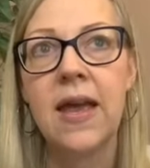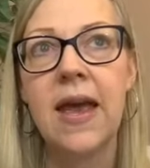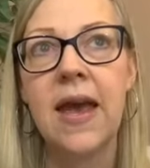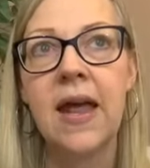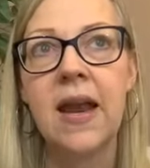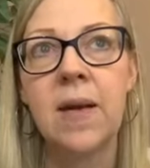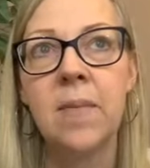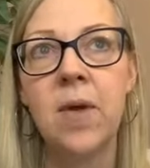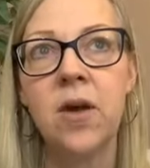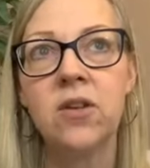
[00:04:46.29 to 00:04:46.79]

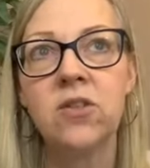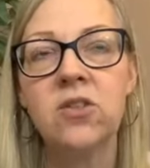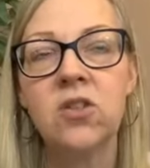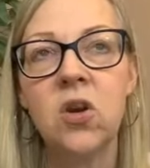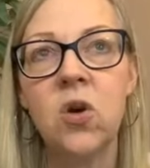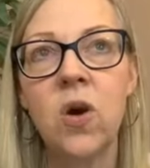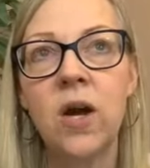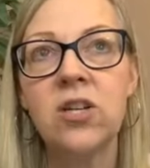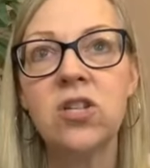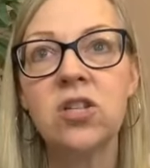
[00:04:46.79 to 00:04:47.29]
And I'm
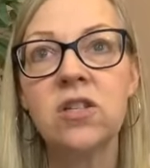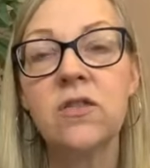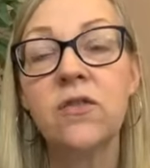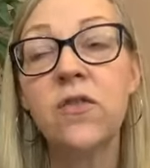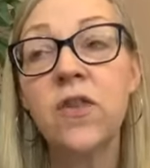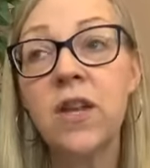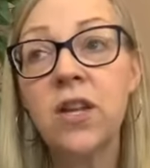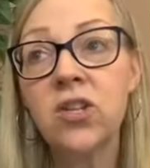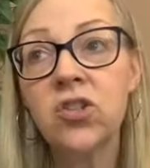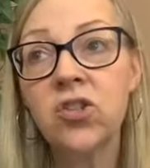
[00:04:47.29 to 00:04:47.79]
also, I just
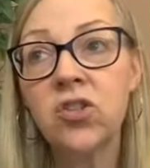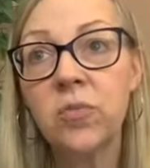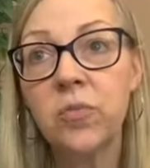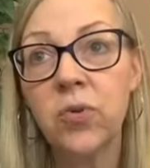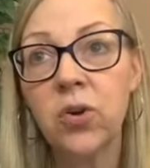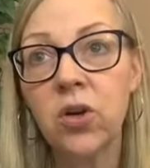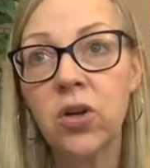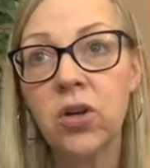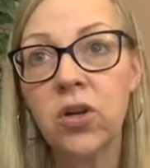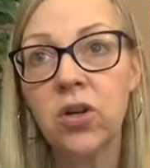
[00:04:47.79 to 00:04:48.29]
finished a
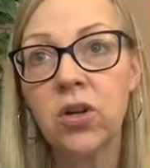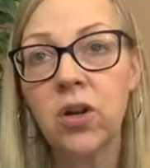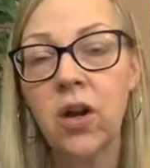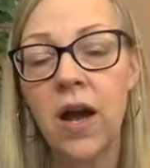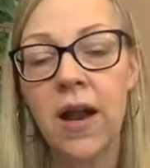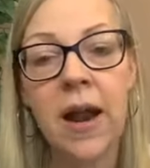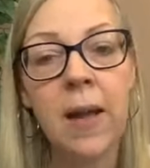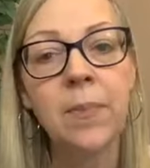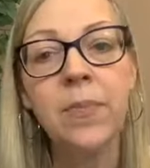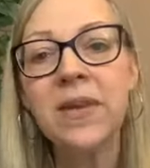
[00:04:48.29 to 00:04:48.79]
book,
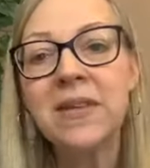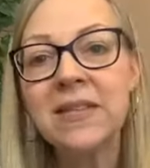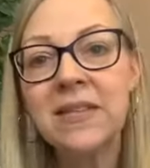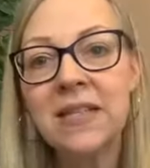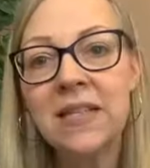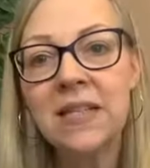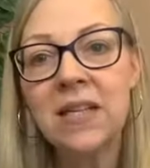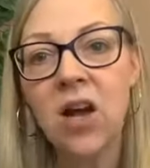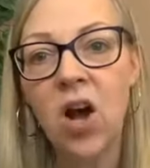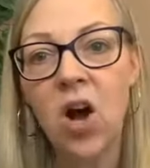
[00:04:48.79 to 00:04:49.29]
and I'm
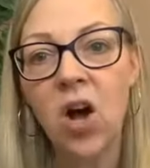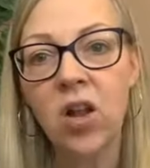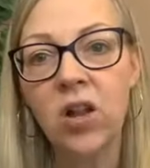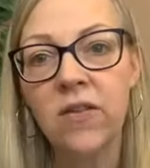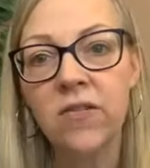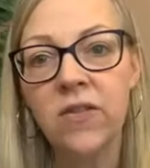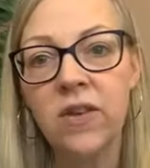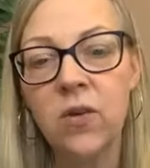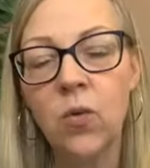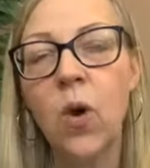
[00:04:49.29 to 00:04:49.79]
listening to all
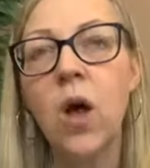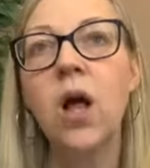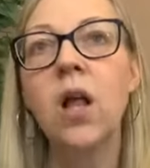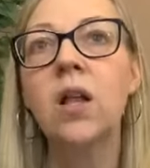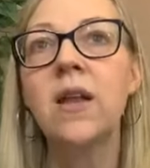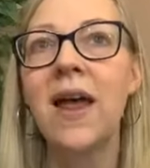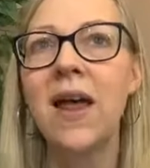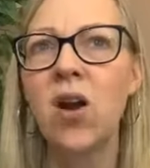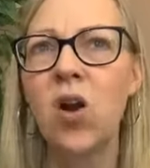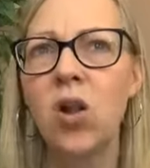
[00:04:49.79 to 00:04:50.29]
of the,
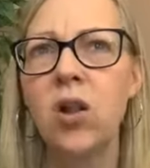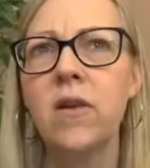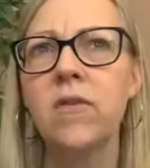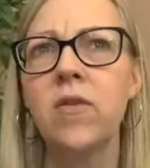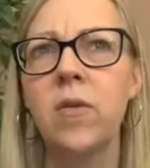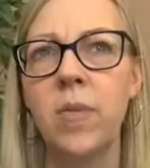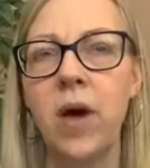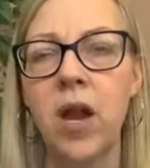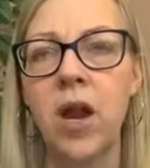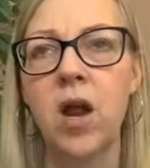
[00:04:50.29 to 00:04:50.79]
well, not all
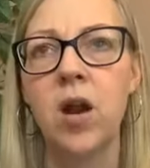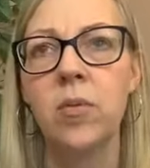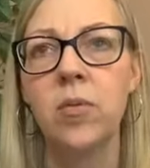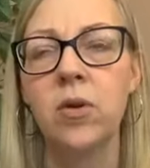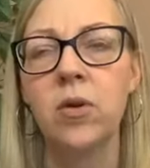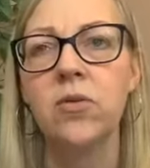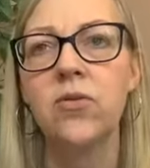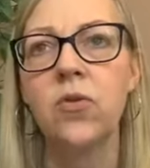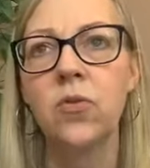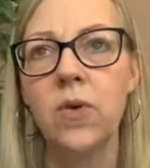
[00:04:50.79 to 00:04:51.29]
of them on
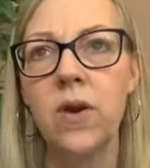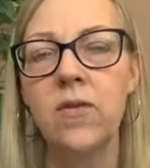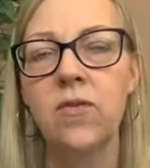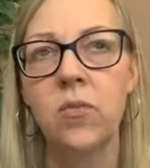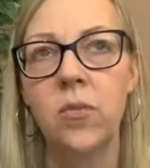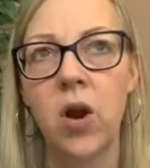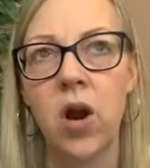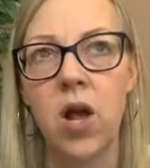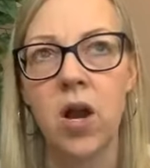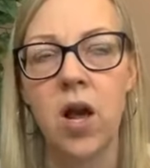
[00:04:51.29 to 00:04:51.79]
Audible, three of
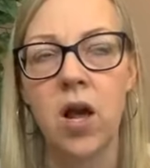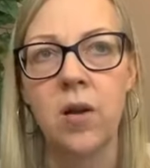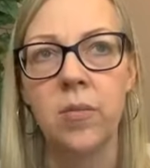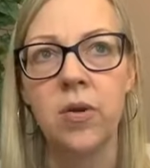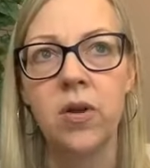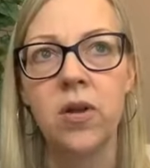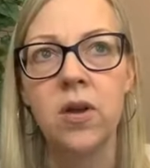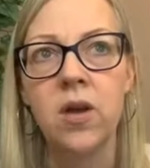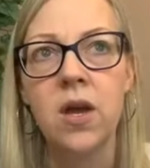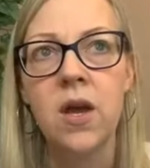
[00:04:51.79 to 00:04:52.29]
them are on
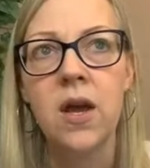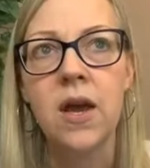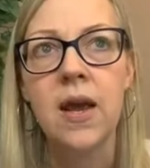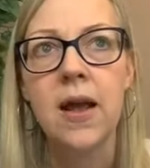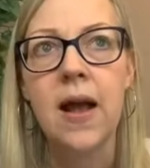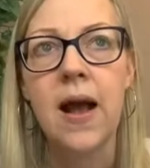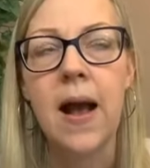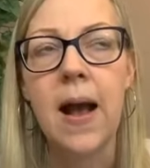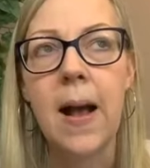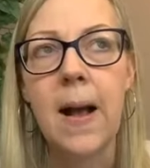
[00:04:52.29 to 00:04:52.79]
Audible.
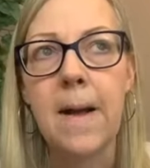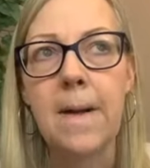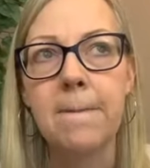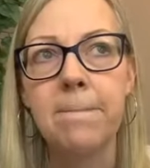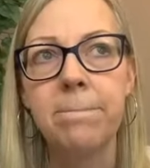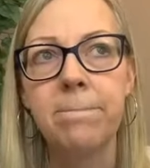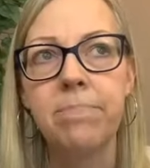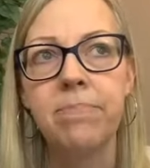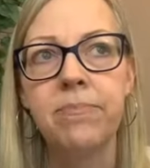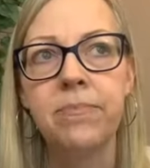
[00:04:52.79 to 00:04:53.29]

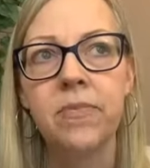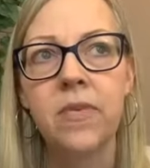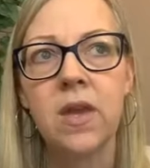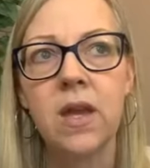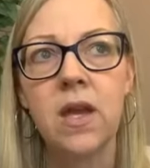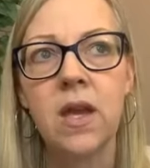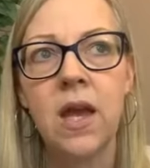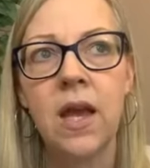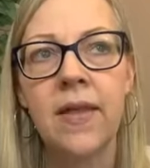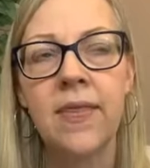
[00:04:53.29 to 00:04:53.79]
Um,
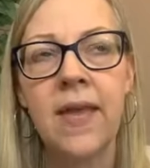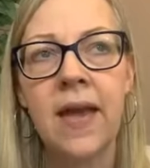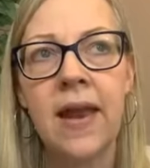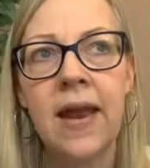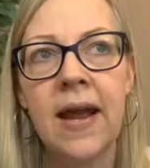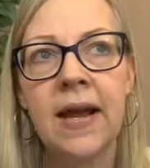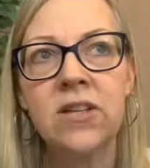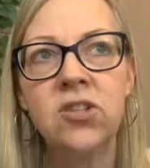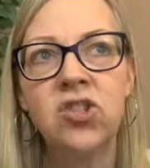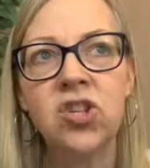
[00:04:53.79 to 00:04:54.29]
And
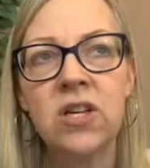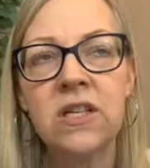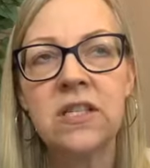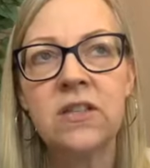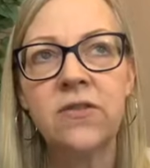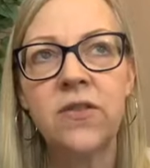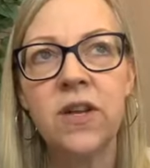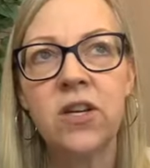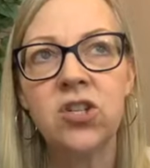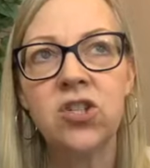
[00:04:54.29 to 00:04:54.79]
then I
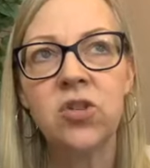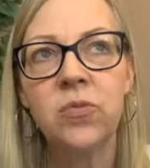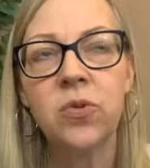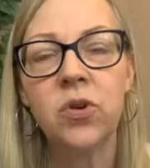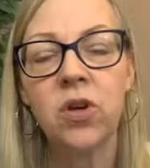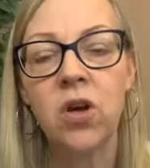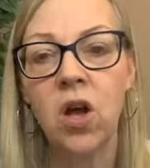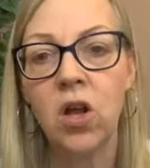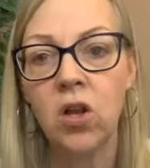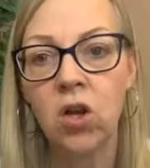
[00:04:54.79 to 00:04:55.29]
just finished a
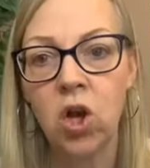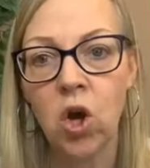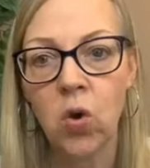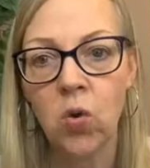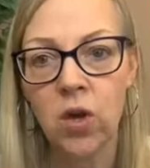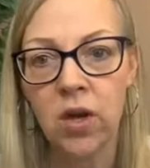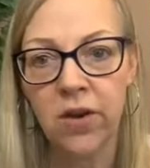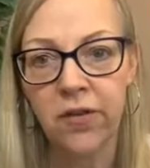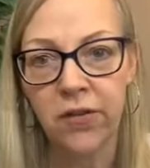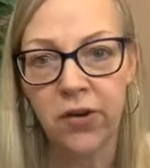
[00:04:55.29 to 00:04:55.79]
book called
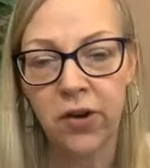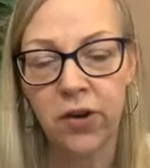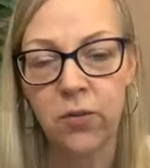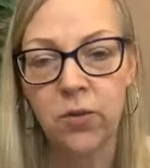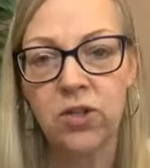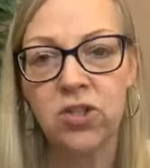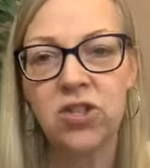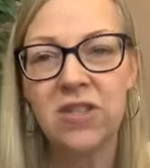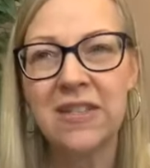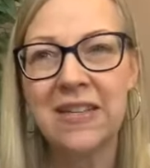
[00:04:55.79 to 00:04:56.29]
Go Giver,
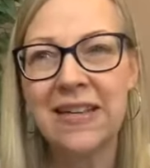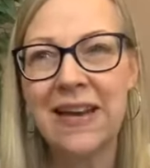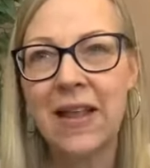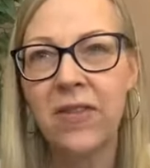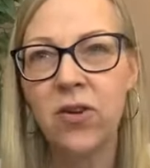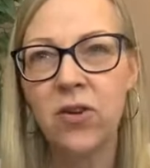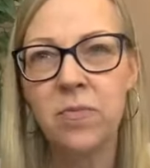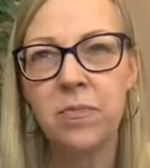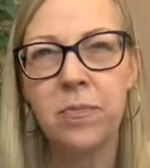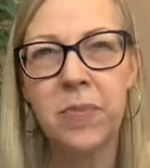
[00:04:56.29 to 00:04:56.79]
which is
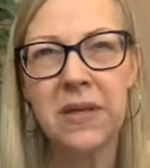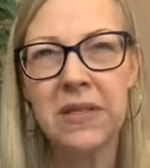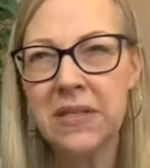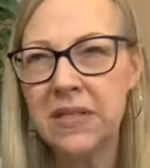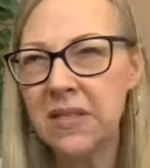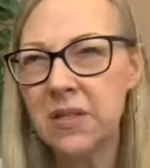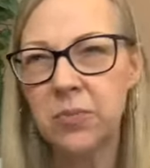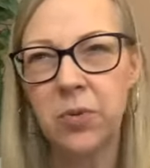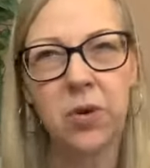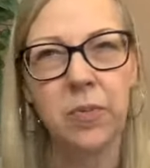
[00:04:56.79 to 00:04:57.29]
another
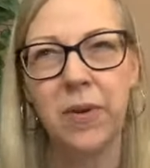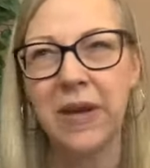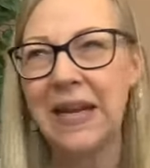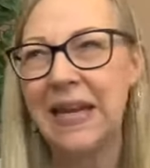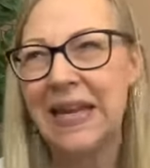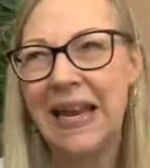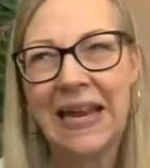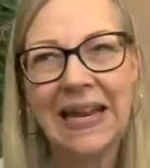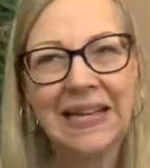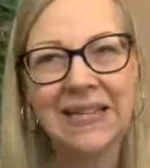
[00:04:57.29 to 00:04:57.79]
business book, but
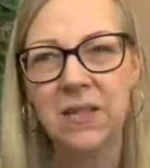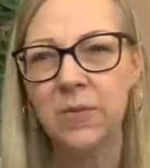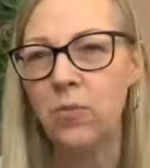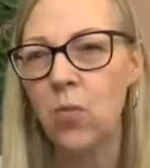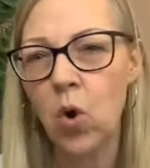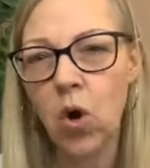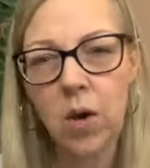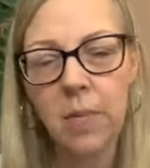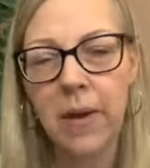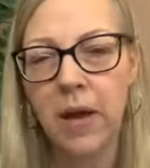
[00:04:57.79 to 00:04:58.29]
again, it's
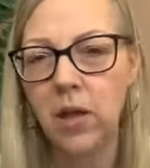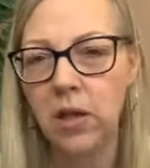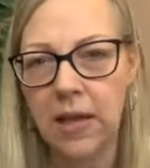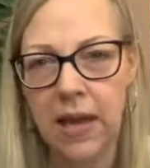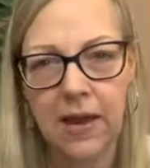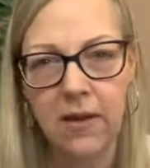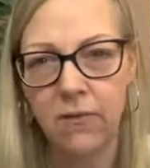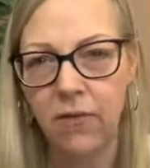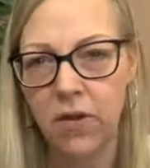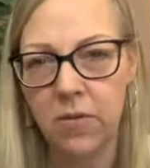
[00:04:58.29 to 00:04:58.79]
more about
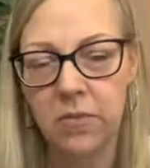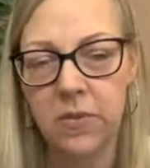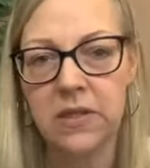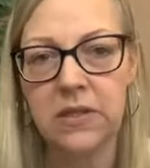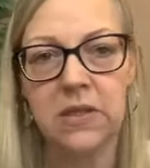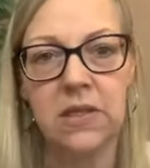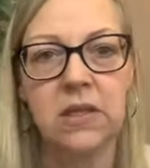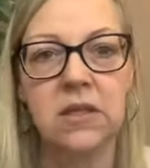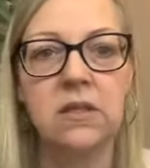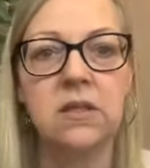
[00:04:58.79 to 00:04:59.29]
life than
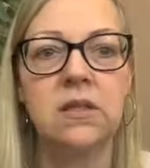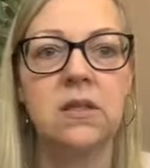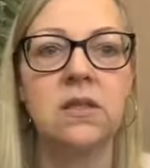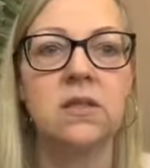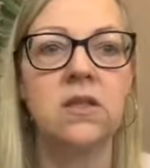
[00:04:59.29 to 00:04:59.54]
business.